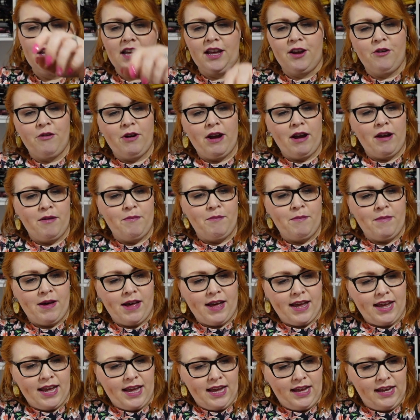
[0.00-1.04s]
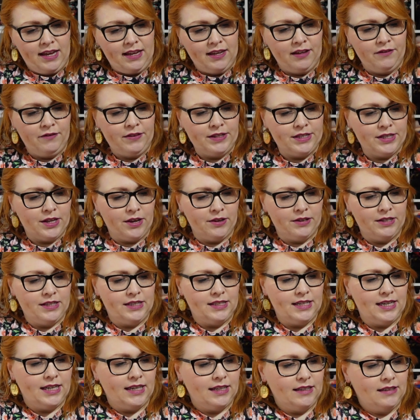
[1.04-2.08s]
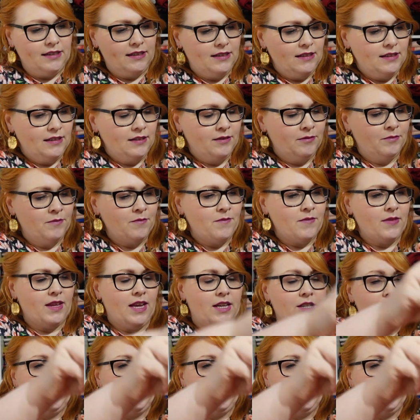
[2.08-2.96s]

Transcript: and grab my viscose satin and